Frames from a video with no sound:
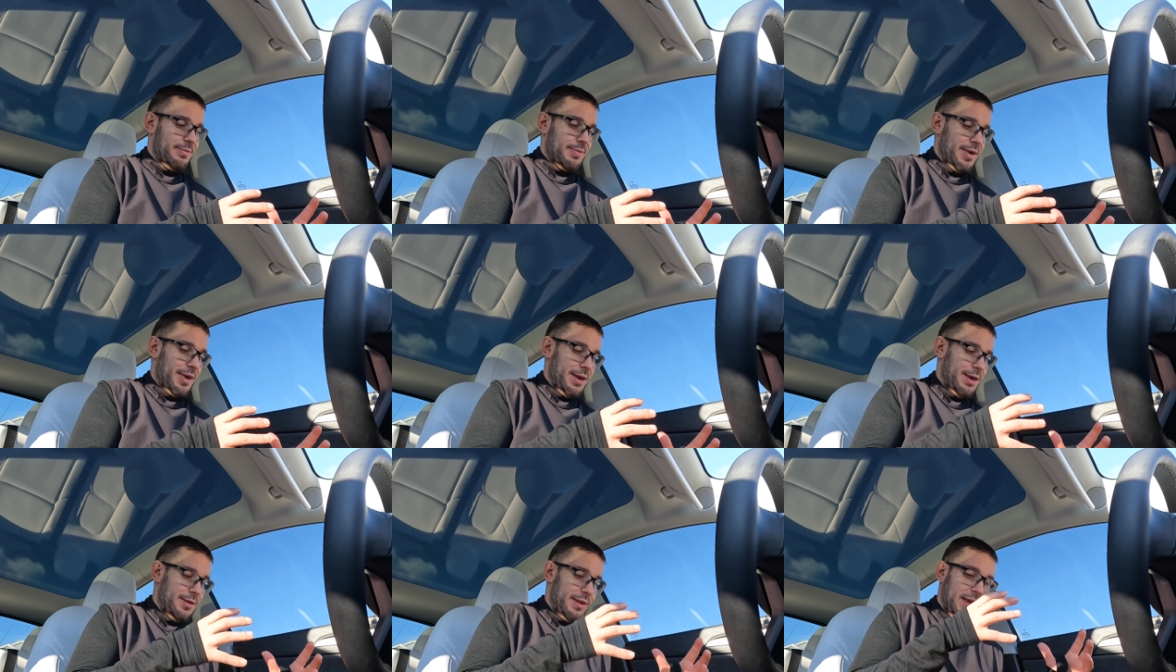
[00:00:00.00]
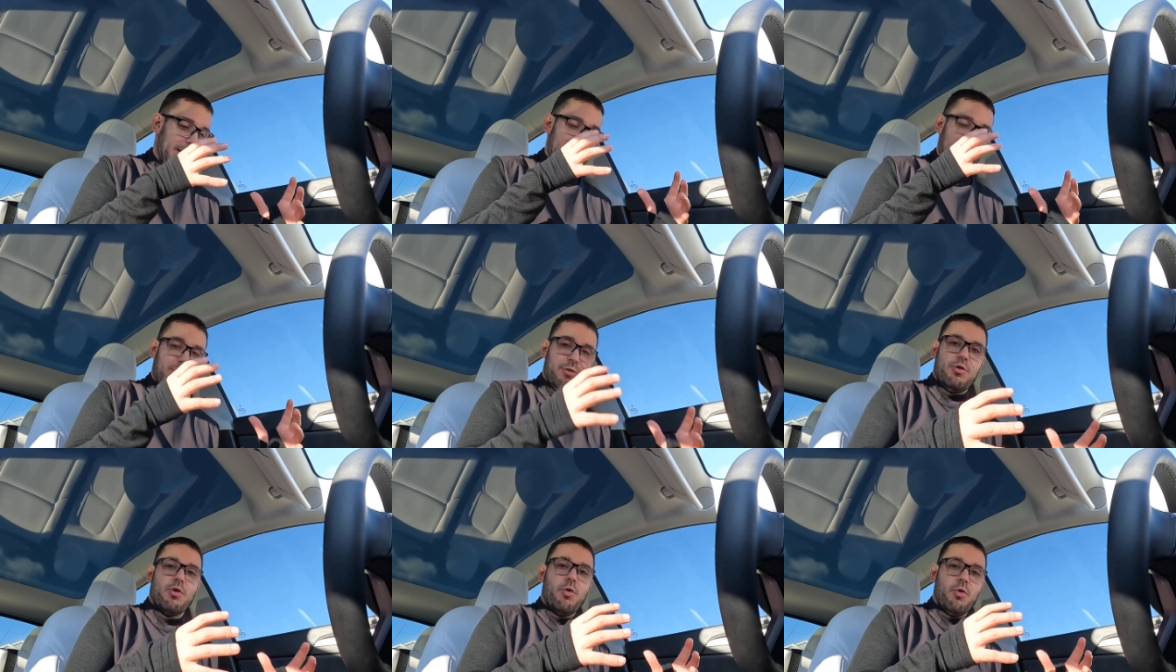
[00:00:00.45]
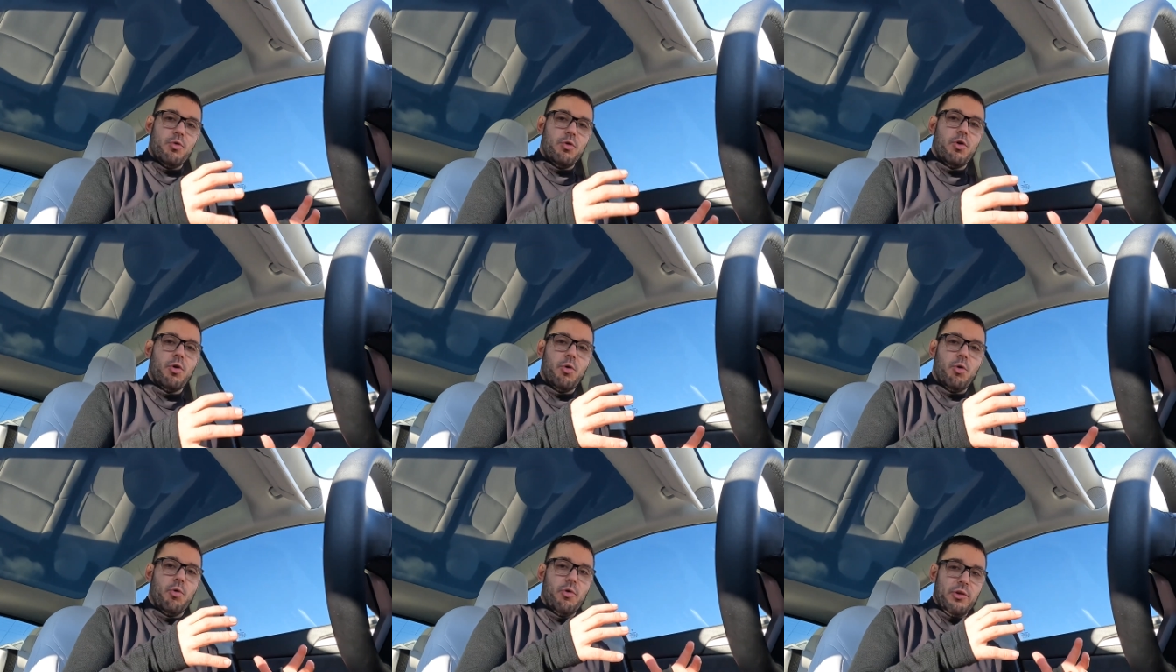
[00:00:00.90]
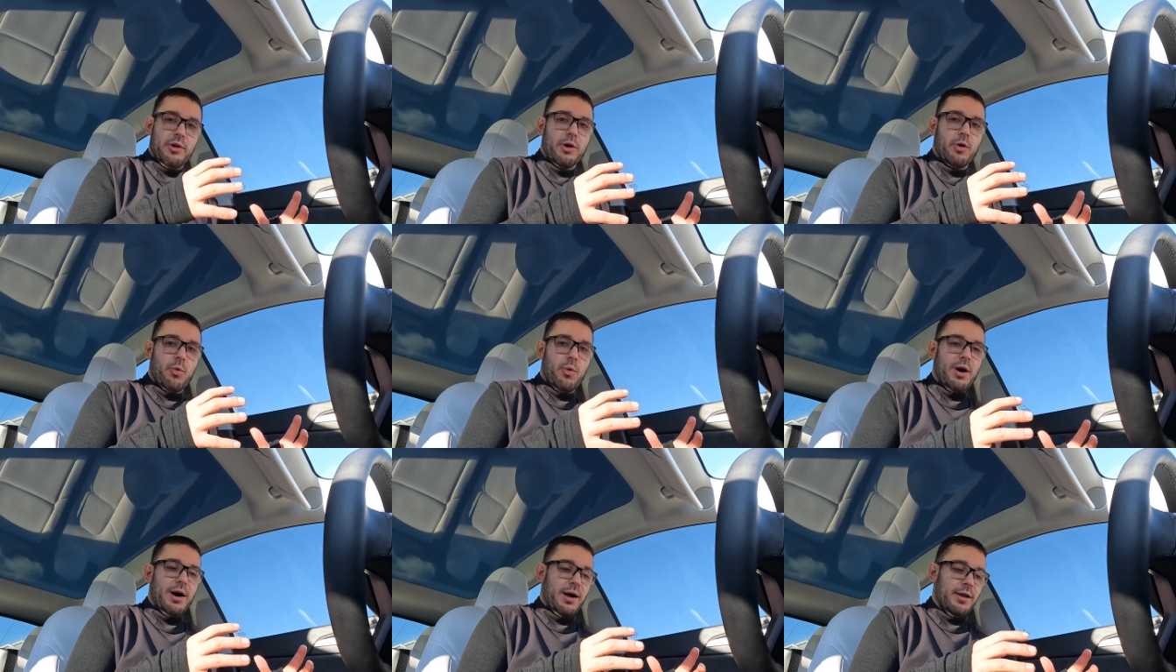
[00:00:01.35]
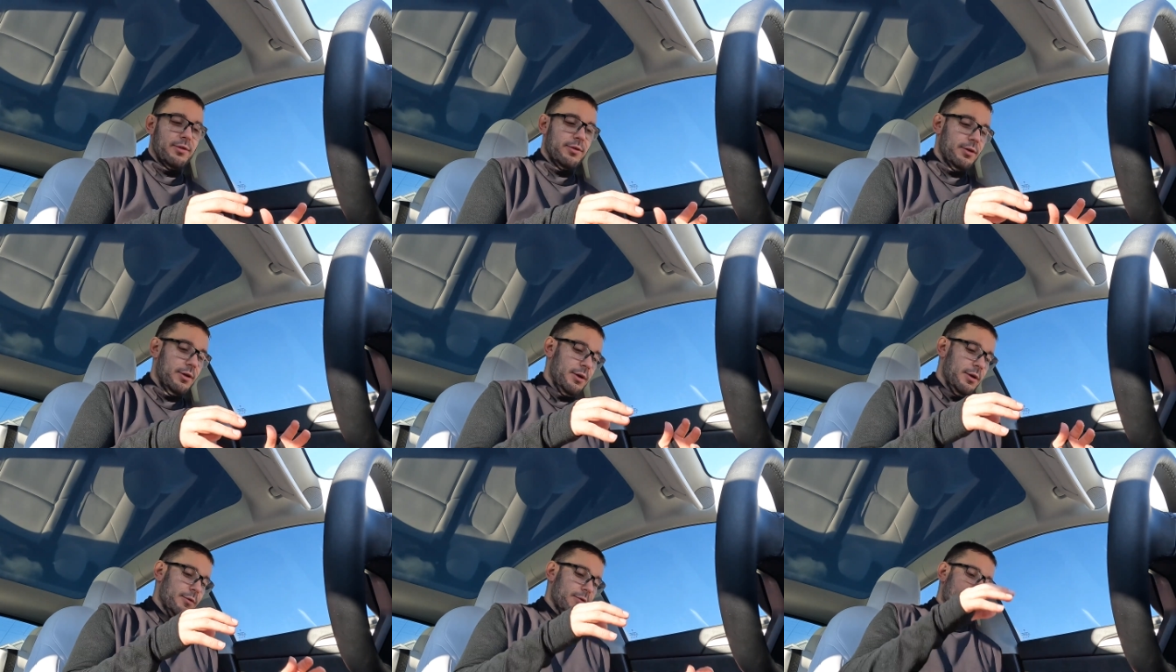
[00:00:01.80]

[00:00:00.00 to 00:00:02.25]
man. They get so cold in the quads.